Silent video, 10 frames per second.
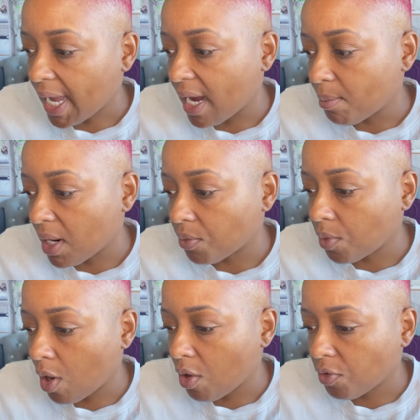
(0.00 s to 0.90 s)
Am I
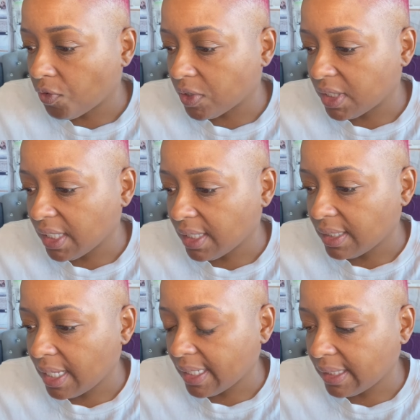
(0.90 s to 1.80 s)
wrong for
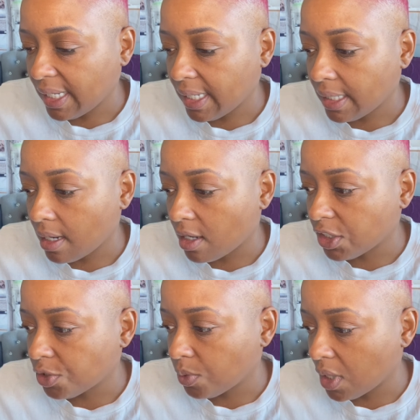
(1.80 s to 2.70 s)
thinking like that? Or
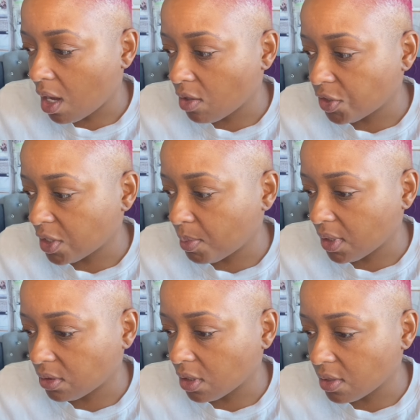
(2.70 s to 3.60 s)
should we all just be
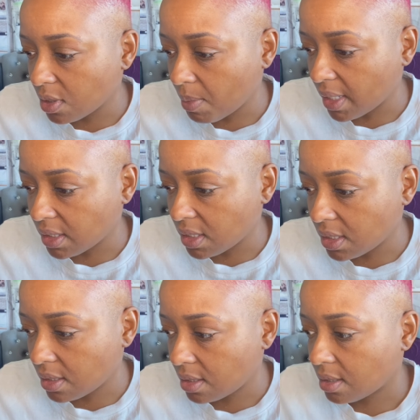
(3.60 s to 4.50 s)
adults about
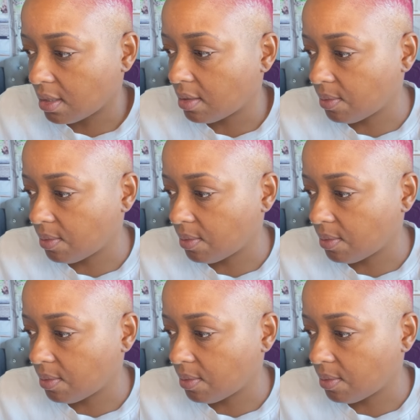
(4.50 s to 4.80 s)
this?